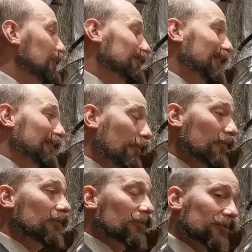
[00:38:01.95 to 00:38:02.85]
Now there
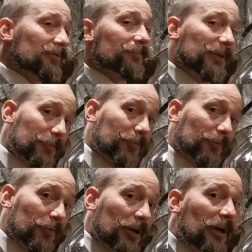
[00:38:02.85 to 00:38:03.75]
are a lot of
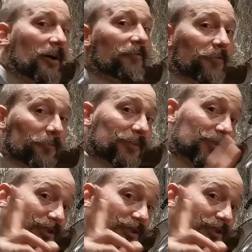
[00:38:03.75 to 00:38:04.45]
people from the